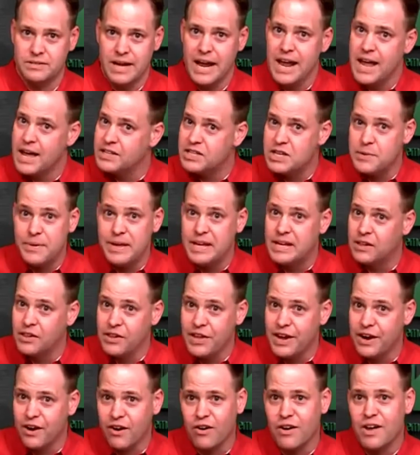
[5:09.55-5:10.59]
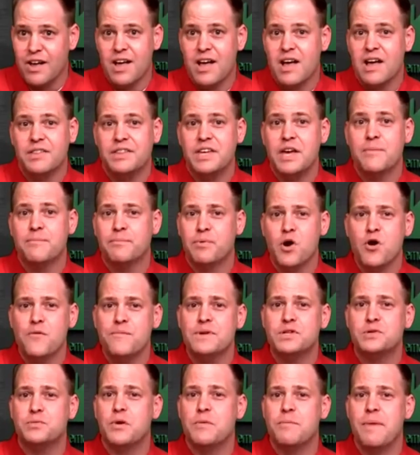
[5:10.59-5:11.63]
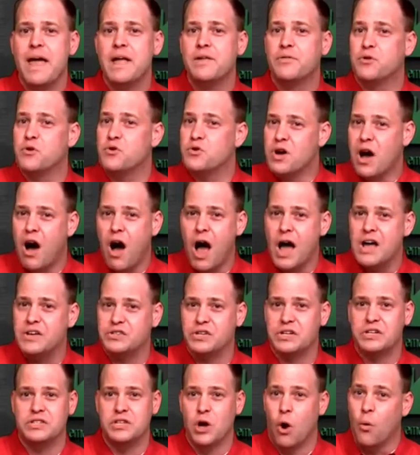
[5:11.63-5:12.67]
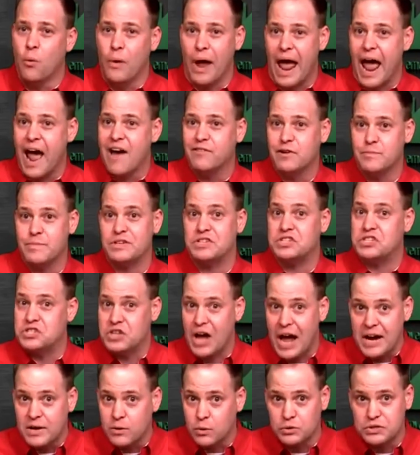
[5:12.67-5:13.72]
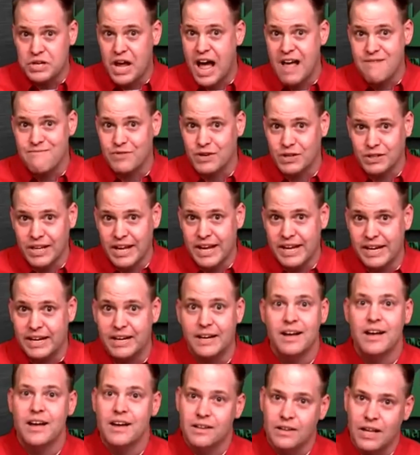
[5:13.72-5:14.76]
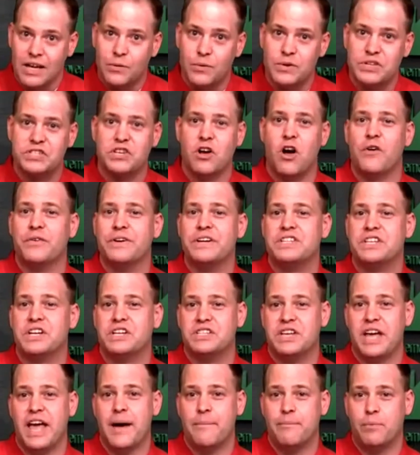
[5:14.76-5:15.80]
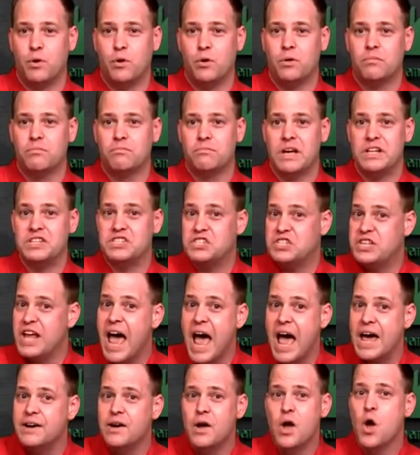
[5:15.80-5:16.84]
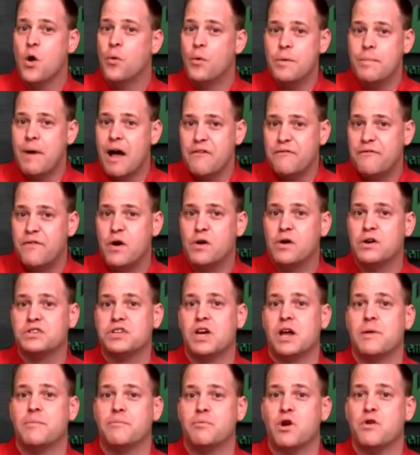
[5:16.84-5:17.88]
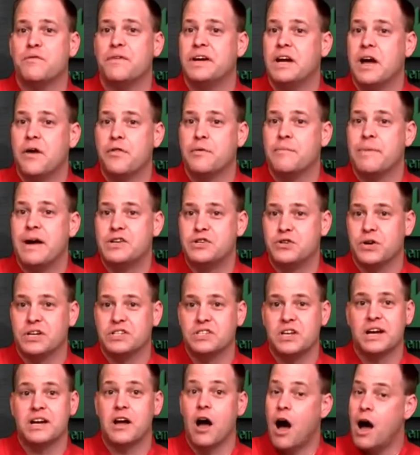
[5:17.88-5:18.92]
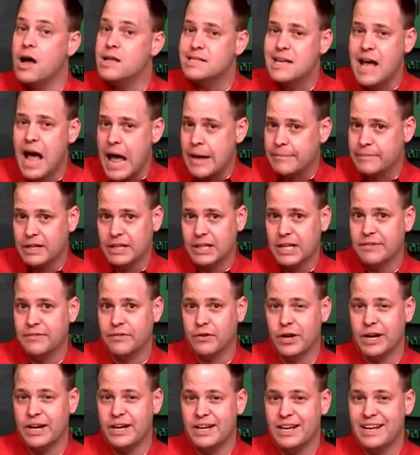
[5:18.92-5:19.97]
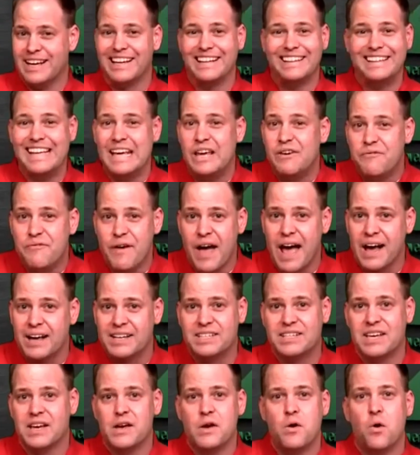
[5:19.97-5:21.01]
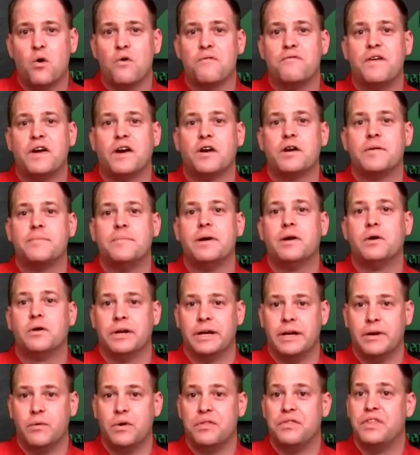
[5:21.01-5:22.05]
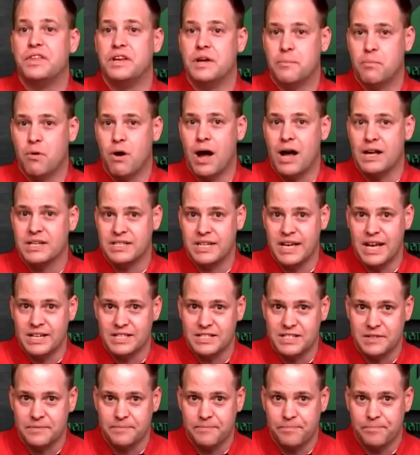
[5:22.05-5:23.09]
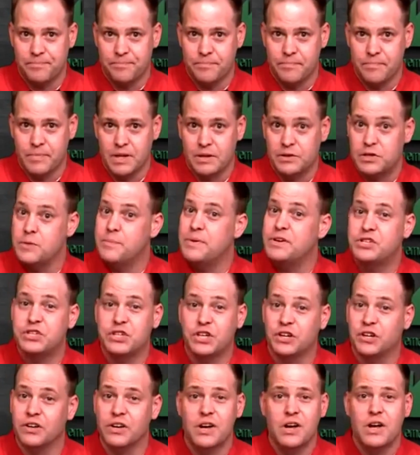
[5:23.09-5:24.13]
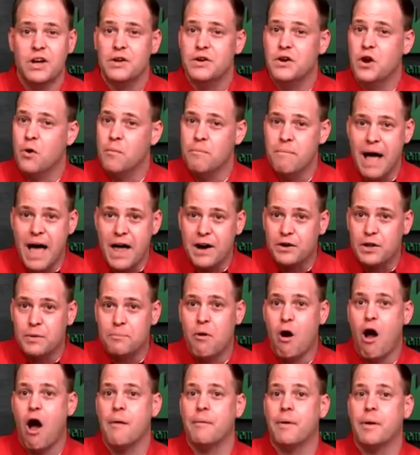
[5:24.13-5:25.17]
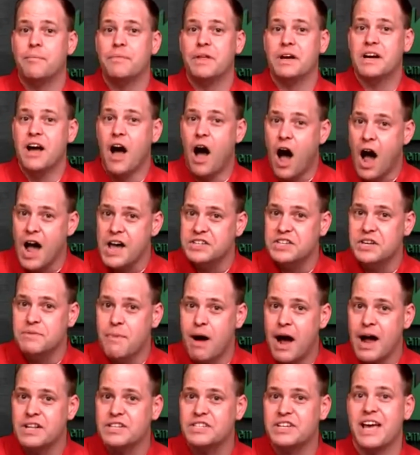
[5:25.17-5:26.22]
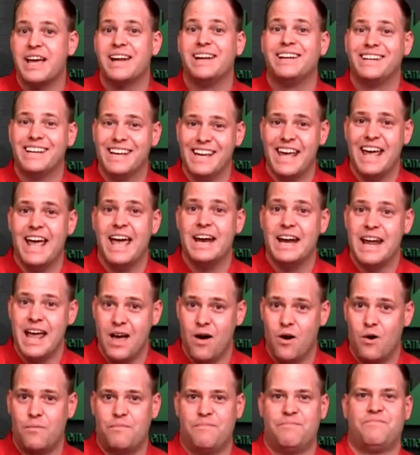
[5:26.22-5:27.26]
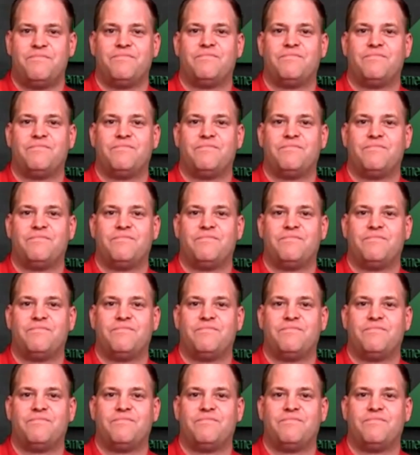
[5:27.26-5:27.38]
And to be clear, the improvements we make through Kaizen don't have to be cycle time related like we saw in this example. Instead, we might focus on improving other metrics like on-time delivery, defects, or variability within the process. To be sure, no matter the problem, the Kaizen mindset can help.